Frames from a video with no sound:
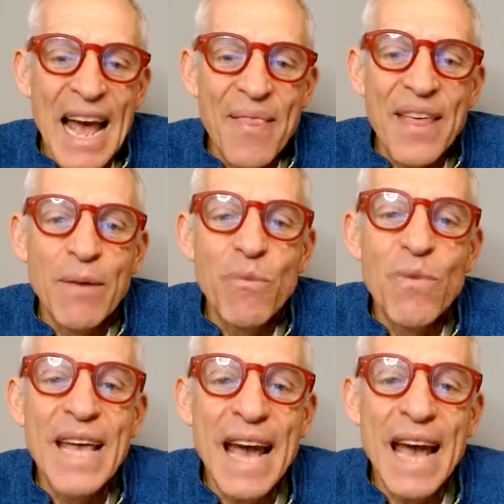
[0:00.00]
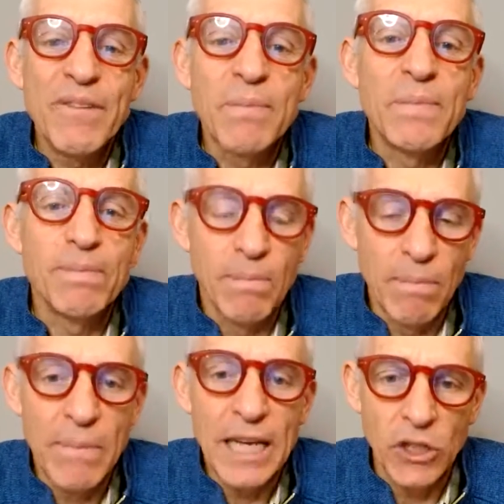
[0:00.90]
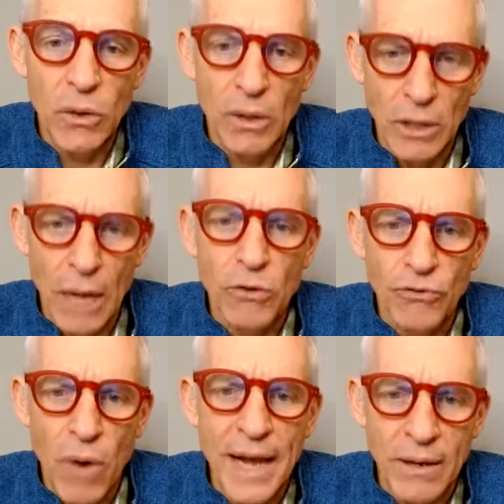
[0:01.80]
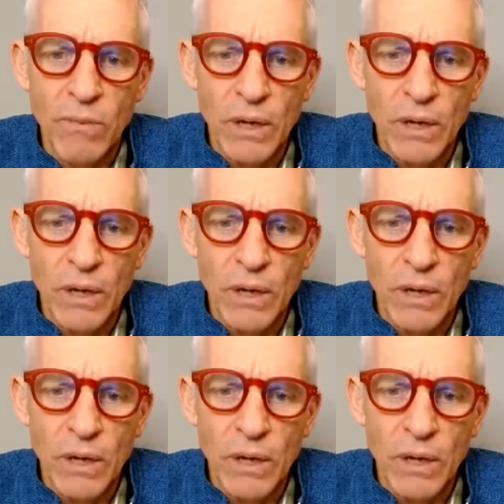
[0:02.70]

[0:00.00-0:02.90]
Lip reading: and then we have to make sure that that was right and